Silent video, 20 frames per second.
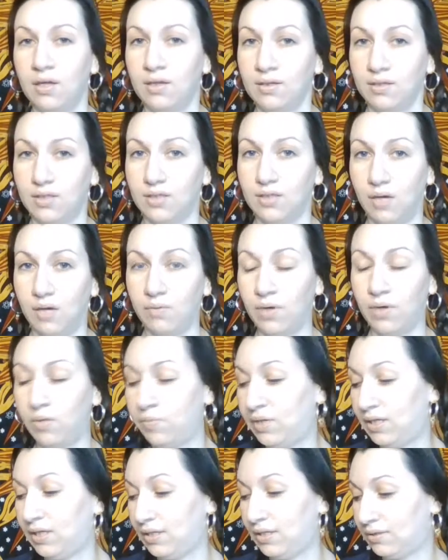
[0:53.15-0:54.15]
y'all know
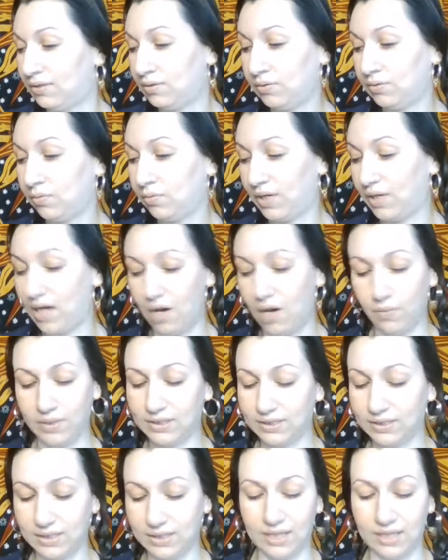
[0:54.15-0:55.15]
me. We
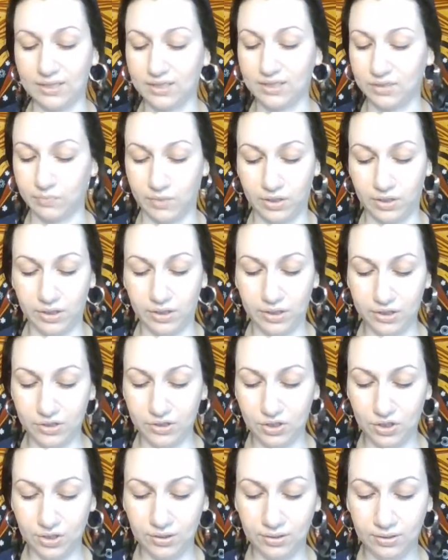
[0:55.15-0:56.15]
always got to
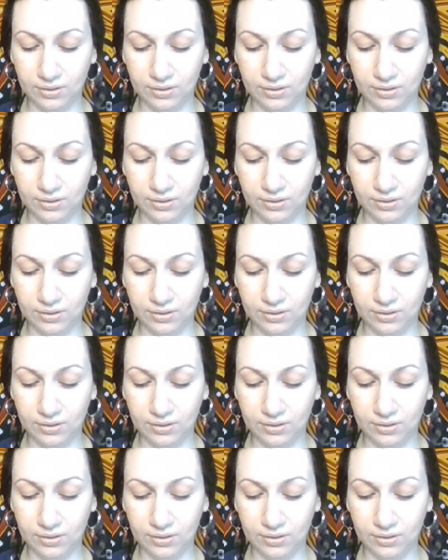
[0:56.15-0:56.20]
smudge